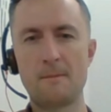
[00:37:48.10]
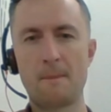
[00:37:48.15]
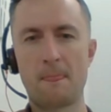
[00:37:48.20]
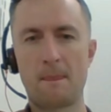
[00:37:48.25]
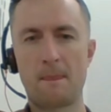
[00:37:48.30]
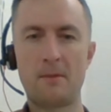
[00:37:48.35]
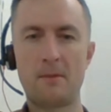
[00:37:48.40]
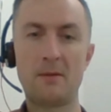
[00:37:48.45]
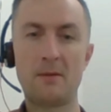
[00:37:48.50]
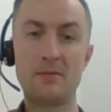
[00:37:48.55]

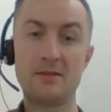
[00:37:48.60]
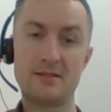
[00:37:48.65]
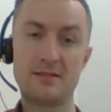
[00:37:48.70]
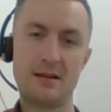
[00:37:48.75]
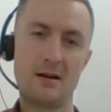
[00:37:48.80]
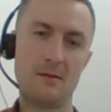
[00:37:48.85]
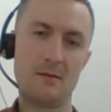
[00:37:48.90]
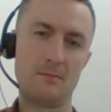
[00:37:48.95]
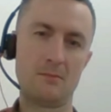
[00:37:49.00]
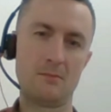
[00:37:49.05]
maybe
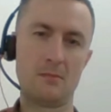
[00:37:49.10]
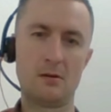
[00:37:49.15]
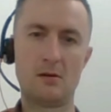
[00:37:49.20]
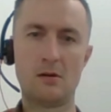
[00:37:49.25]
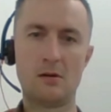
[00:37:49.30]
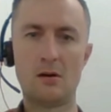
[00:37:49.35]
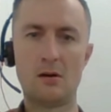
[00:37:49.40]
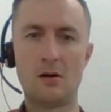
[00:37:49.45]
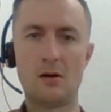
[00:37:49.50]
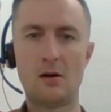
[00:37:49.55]
some
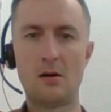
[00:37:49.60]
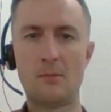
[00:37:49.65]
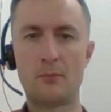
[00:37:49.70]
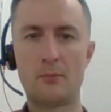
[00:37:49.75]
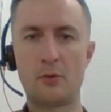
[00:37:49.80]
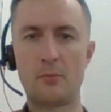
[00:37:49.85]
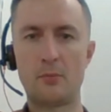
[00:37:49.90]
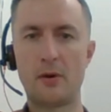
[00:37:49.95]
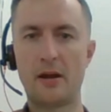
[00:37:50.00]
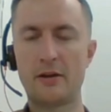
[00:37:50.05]

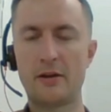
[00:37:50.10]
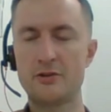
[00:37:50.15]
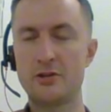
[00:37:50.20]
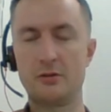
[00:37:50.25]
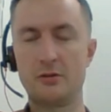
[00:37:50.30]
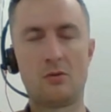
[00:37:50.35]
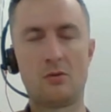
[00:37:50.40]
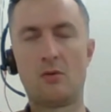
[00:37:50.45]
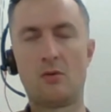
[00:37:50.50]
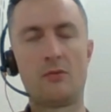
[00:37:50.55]
promo action
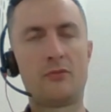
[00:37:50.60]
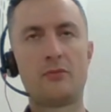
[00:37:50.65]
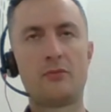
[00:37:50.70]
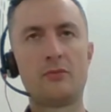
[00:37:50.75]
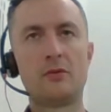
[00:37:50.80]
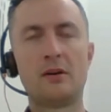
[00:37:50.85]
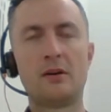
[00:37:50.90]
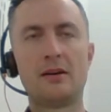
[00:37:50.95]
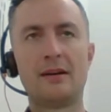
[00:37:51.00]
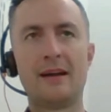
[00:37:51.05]
of
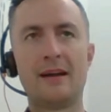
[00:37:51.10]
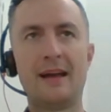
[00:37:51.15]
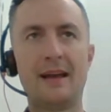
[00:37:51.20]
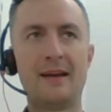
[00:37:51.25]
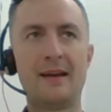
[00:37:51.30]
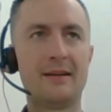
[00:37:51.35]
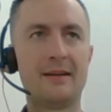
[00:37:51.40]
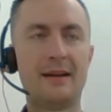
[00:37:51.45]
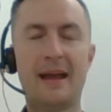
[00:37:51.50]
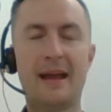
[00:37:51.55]

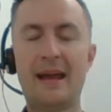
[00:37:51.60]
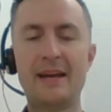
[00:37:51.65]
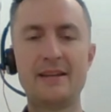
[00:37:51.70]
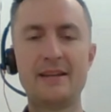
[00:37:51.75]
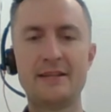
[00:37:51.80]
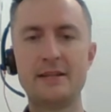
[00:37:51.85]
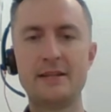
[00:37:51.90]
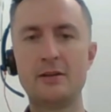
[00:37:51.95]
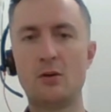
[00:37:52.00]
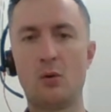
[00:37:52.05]

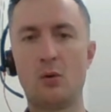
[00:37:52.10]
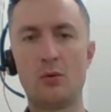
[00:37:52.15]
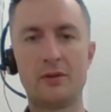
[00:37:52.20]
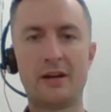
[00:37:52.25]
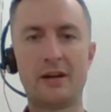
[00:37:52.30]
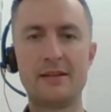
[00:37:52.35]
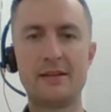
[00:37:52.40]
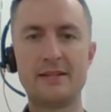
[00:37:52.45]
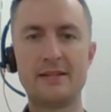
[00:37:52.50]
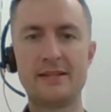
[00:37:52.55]
80 or
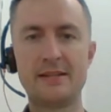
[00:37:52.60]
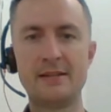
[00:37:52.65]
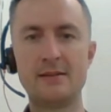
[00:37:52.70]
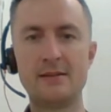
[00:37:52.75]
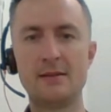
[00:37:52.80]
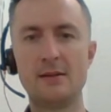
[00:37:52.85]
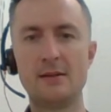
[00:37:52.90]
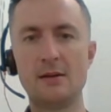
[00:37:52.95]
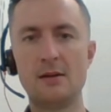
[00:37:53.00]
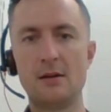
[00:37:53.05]
90,
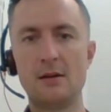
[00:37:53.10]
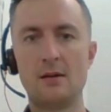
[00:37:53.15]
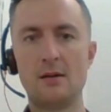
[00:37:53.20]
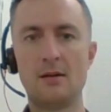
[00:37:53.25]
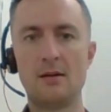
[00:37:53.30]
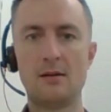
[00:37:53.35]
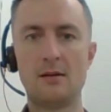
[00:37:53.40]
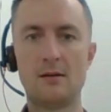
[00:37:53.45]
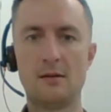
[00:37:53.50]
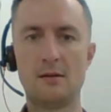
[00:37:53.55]

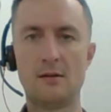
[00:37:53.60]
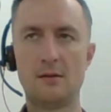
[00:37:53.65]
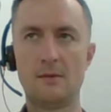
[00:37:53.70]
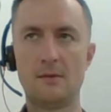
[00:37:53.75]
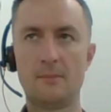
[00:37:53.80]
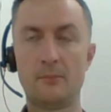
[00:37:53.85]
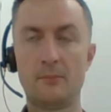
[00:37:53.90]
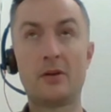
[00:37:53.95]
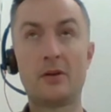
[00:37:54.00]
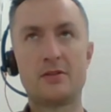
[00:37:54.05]

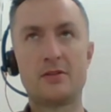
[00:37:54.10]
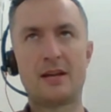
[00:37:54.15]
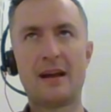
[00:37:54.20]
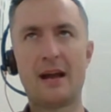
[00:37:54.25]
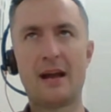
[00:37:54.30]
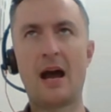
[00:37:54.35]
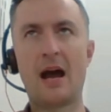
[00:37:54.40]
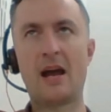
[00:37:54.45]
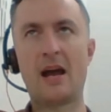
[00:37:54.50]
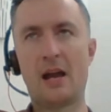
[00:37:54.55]
because
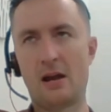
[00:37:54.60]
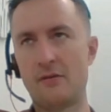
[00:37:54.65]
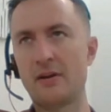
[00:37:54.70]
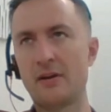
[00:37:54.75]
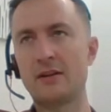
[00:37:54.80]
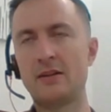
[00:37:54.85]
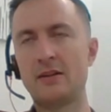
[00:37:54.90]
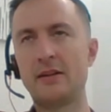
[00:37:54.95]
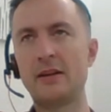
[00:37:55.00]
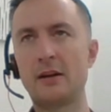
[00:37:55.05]
I have a
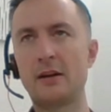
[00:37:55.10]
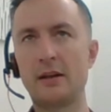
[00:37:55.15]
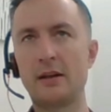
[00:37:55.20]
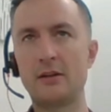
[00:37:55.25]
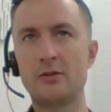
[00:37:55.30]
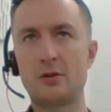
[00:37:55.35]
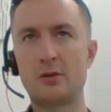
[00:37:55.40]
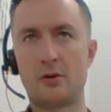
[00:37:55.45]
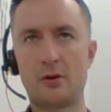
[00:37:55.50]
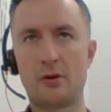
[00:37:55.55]
clinic
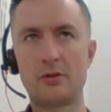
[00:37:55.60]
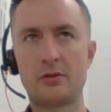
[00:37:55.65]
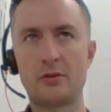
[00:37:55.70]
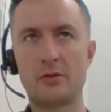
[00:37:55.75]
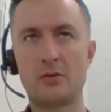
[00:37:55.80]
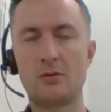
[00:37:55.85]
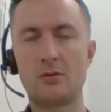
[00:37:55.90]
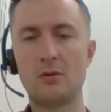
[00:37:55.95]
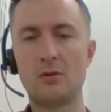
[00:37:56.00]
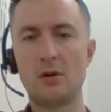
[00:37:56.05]
in
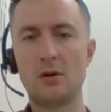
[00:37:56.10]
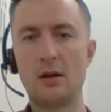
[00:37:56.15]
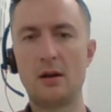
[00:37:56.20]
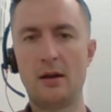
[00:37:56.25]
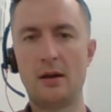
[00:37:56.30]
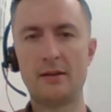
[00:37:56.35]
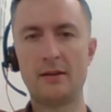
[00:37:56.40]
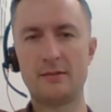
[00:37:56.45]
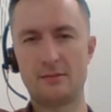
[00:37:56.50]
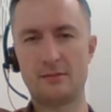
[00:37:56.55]
Toronto,
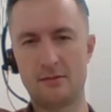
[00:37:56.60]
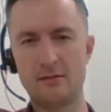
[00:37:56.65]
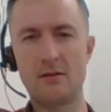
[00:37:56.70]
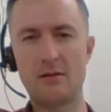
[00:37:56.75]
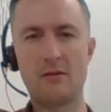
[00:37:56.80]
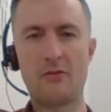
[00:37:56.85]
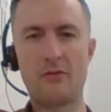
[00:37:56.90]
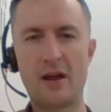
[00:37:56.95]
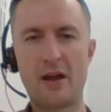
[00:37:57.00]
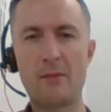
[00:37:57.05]
and
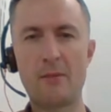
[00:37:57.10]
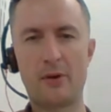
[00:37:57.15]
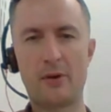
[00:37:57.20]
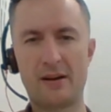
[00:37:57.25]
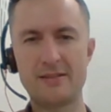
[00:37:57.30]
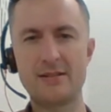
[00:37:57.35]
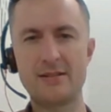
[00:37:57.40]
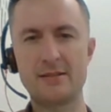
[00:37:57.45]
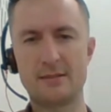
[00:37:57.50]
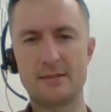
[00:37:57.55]
their
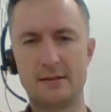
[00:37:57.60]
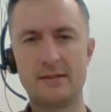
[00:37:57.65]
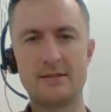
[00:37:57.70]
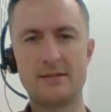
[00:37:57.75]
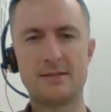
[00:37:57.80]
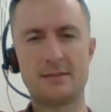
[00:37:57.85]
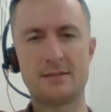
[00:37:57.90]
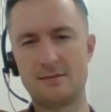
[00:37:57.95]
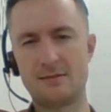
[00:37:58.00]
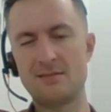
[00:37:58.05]
prices
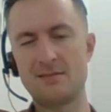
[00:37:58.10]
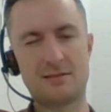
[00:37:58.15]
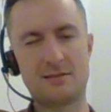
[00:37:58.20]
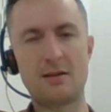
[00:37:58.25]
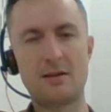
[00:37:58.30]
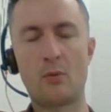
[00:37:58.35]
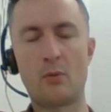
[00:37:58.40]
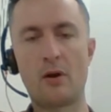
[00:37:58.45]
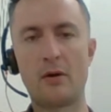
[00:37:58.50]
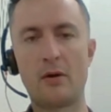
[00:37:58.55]
is
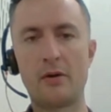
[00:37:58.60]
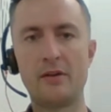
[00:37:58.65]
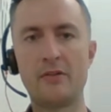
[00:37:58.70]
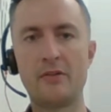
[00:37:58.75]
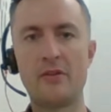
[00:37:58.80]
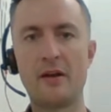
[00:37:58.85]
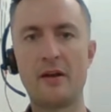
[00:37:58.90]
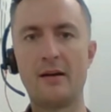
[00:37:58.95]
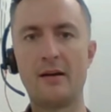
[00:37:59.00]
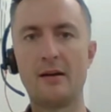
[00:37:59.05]
somewhere in
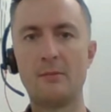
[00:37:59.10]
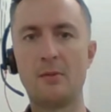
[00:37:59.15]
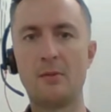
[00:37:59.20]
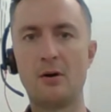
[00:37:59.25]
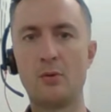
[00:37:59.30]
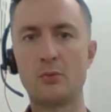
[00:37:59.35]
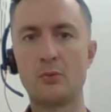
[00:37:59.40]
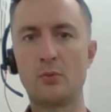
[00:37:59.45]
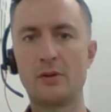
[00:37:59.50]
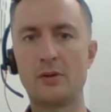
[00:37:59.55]
there
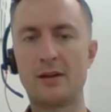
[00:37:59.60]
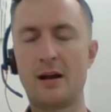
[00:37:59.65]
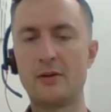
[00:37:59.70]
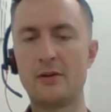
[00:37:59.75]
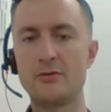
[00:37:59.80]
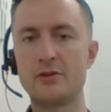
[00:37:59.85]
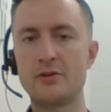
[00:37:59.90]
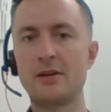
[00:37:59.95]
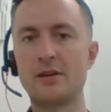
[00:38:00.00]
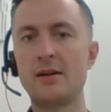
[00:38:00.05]
about
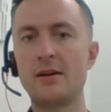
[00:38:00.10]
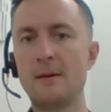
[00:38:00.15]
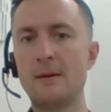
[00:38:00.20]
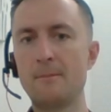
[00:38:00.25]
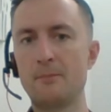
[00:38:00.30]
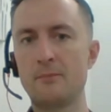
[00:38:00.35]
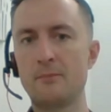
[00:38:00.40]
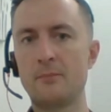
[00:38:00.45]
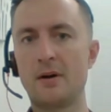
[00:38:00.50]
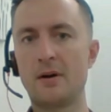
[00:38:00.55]
100.
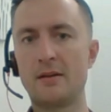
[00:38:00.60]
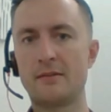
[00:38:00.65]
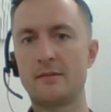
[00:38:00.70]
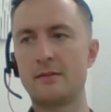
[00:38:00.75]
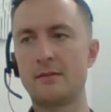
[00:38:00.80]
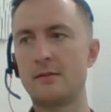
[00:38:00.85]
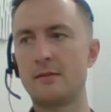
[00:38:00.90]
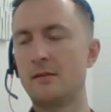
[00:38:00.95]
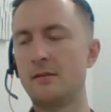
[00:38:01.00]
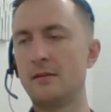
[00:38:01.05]
But
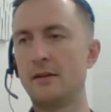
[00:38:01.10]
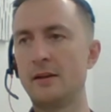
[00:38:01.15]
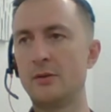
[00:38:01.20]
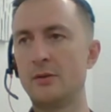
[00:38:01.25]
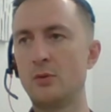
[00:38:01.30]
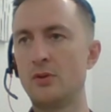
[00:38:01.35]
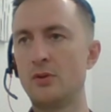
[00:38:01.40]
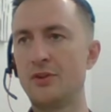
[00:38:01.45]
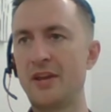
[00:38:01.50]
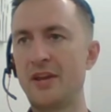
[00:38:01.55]
it
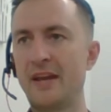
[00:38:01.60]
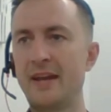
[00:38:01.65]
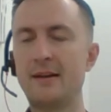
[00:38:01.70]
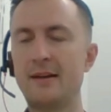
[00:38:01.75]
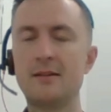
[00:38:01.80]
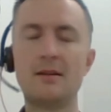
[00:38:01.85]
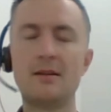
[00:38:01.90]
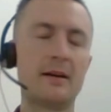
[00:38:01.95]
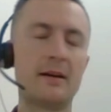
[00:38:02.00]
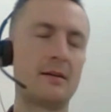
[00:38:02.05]
will take
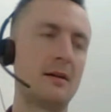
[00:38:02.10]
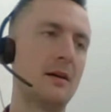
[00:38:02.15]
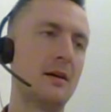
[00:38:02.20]
like